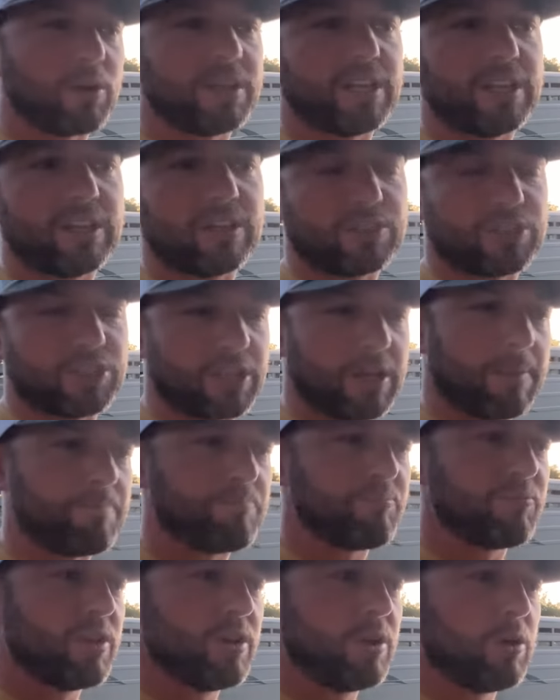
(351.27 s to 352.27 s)
dealership
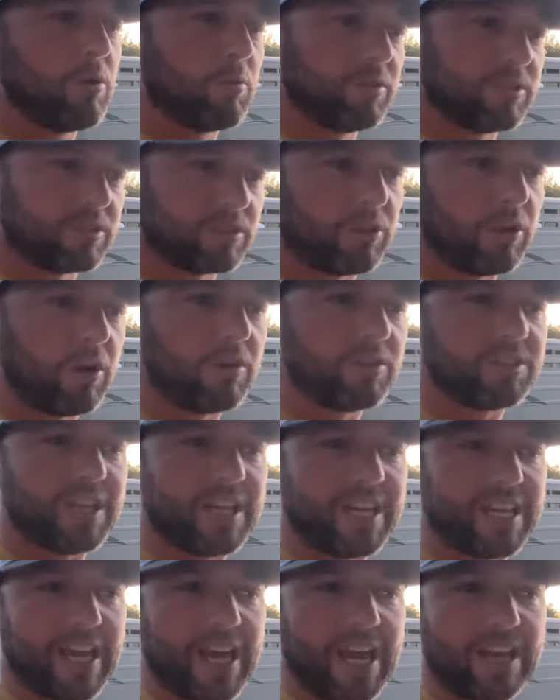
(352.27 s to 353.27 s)
was
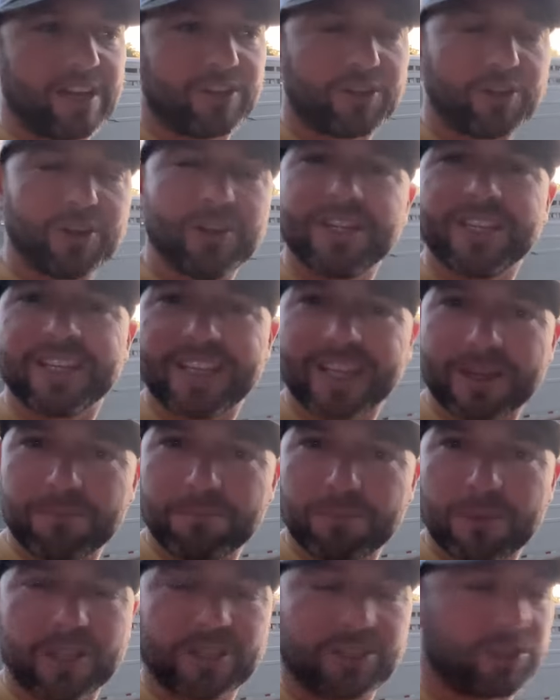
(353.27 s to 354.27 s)
closing and couldn't get
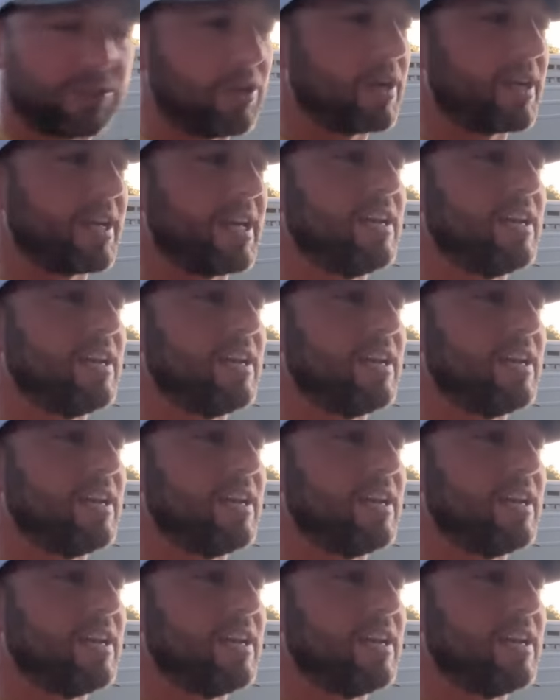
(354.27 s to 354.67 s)
Mud's truck in